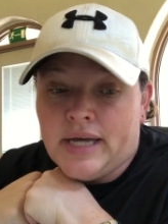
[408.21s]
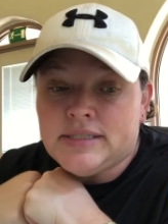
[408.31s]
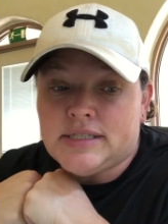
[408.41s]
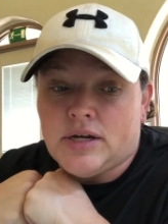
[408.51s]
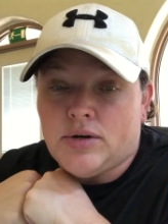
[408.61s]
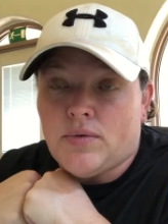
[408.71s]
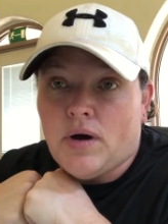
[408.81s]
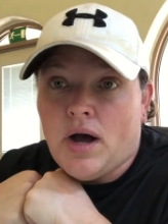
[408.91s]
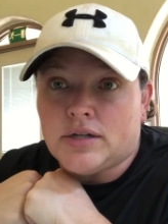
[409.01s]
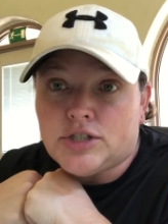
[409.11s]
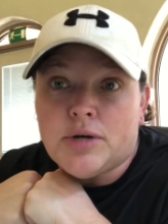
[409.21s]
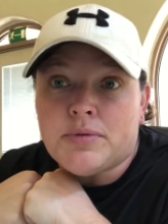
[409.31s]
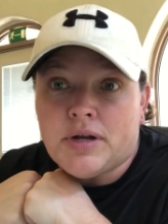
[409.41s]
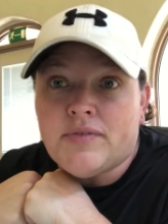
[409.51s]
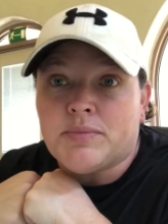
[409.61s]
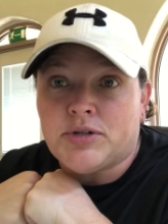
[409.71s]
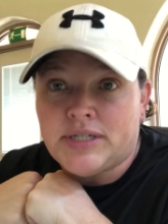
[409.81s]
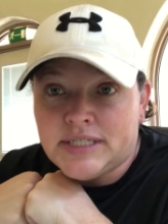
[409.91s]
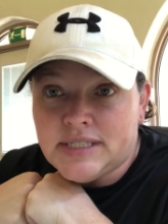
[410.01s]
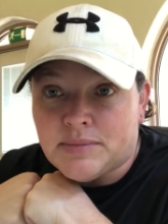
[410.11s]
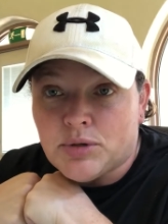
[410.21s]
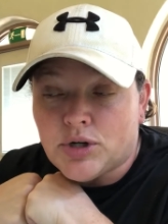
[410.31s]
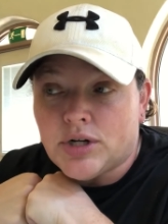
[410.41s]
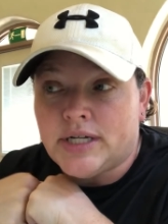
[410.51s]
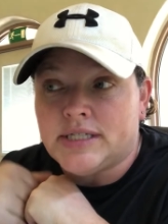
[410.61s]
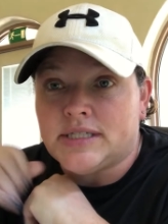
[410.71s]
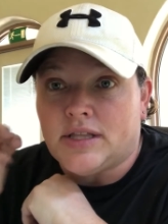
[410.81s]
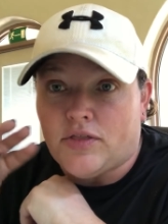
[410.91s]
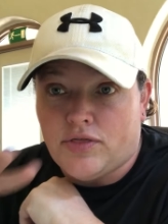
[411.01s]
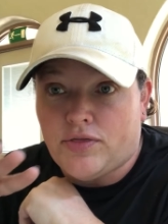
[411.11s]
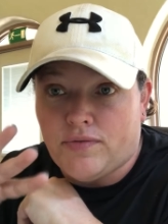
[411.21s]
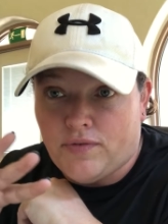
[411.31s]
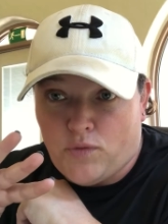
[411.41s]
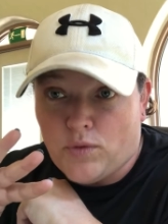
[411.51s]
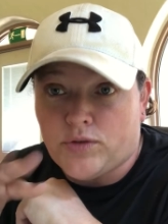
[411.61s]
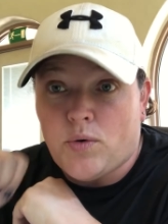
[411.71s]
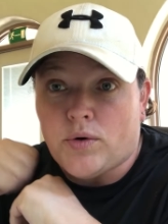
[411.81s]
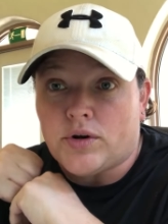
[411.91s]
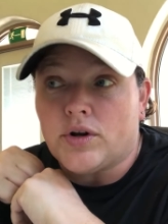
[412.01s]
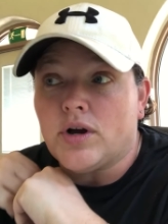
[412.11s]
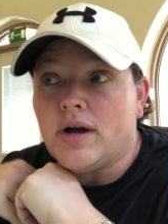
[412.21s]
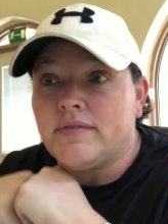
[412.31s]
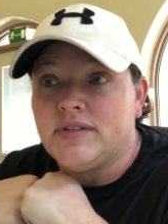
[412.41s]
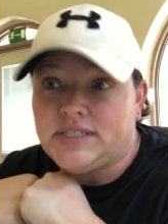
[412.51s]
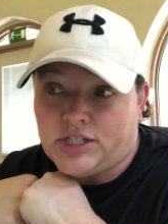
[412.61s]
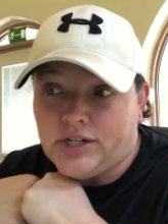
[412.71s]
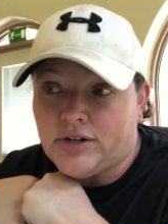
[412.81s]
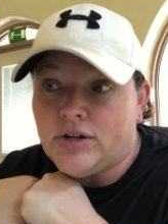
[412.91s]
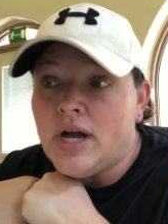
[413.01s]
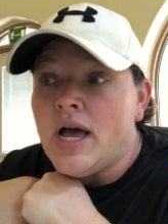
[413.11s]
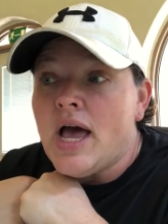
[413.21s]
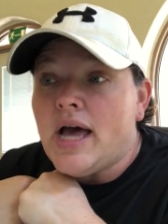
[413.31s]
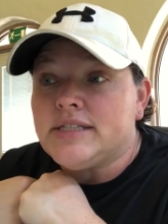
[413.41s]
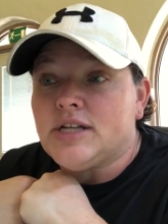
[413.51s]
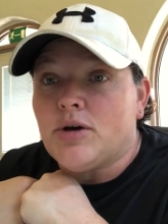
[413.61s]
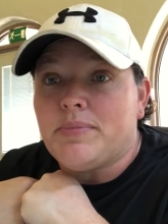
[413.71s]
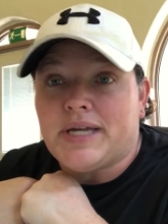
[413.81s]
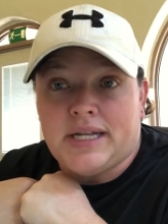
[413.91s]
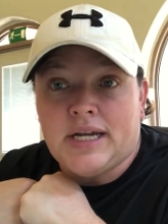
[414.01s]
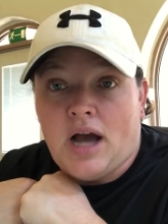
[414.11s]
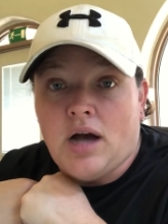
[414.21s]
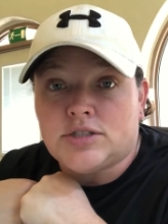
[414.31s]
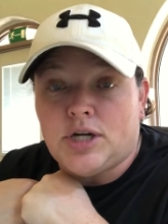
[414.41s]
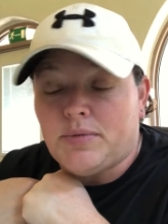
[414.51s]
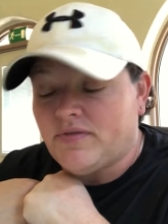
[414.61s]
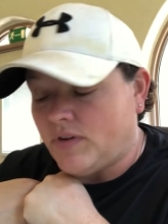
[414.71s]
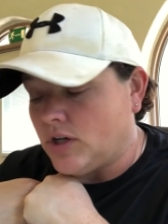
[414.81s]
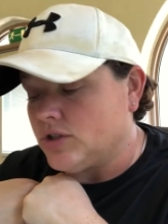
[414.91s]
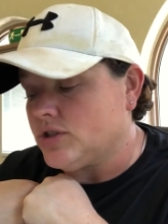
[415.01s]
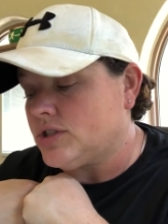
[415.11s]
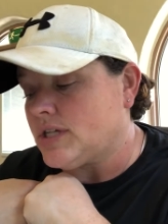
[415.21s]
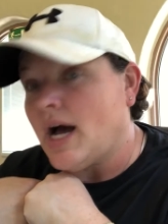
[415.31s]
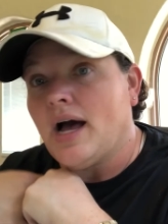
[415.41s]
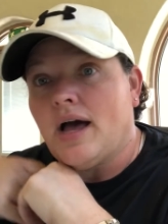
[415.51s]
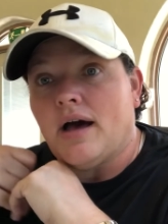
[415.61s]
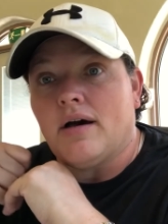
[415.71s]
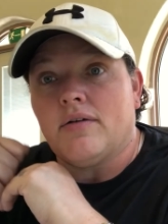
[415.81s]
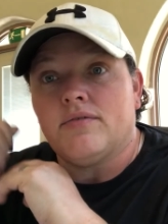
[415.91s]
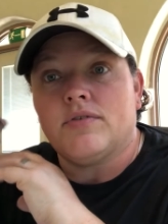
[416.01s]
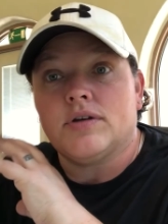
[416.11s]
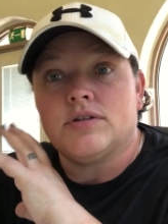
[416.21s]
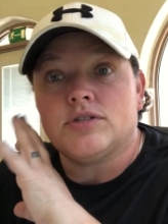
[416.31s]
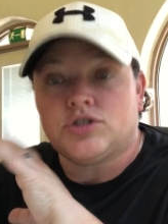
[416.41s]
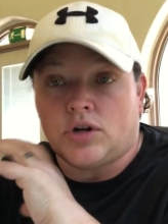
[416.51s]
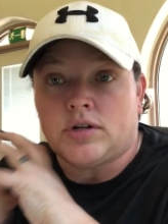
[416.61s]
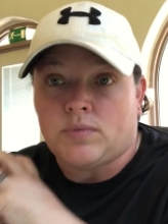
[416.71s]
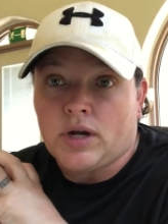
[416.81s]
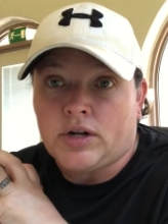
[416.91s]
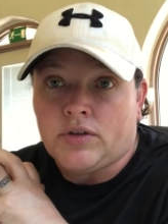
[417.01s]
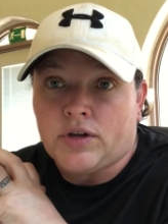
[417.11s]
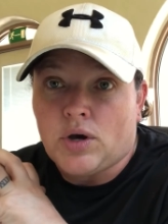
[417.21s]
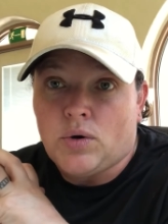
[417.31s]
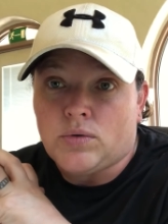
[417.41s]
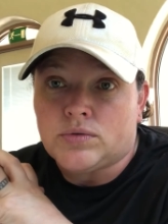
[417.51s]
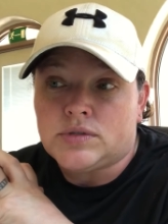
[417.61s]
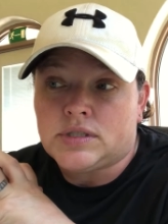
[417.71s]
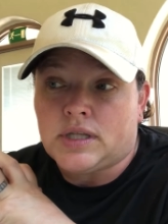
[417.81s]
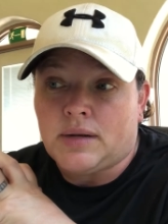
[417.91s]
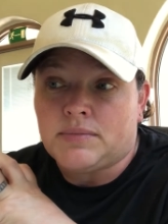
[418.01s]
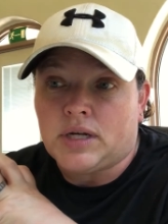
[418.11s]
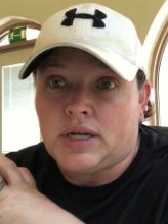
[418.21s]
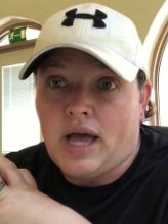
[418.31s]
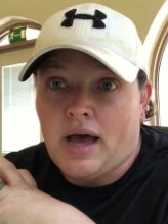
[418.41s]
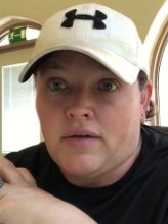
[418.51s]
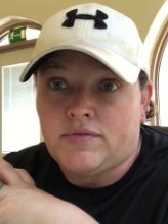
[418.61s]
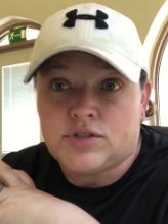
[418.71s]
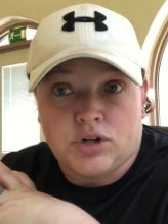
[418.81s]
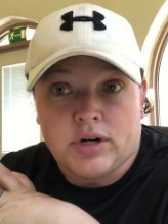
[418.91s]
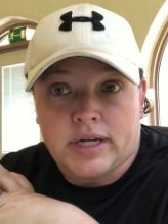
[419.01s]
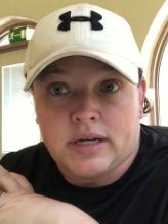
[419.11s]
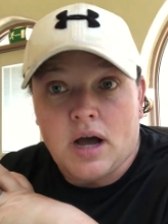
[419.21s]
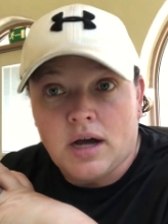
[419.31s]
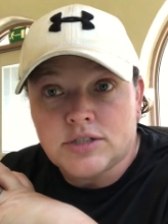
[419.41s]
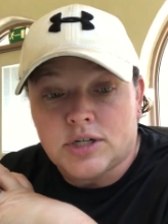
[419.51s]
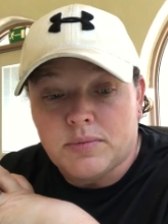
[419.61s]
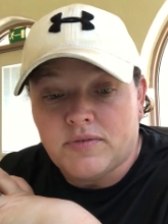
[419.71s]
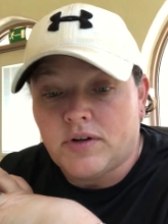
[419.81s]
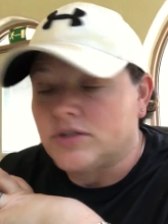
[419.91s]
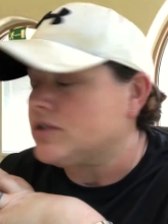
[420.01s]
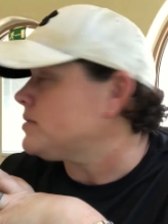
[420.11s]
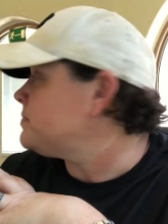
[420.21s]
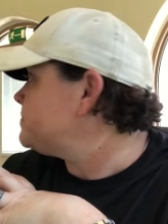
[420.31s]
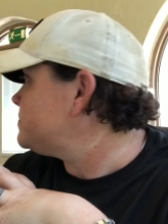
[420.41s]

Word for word: And so October, November, and December is the the fourth quarter of this year. And so beginning October first, I have started working on the goals that I'm gonna have starting October first.